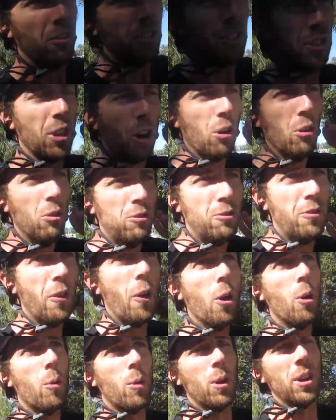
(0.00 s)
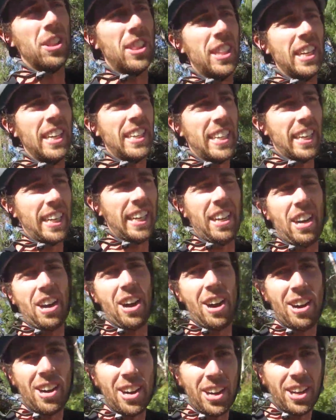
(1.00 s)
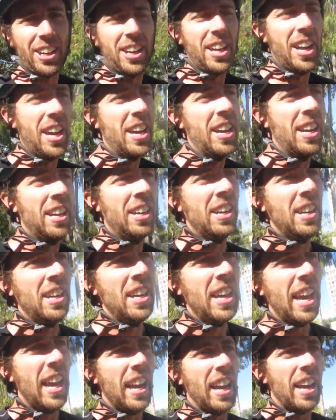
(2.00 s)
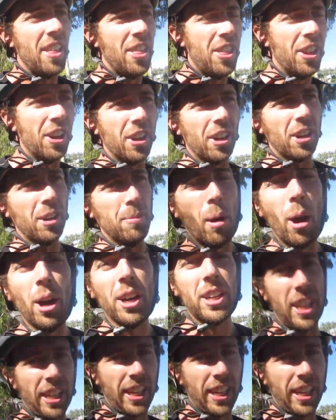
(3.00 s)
so forward thinking on their marketing.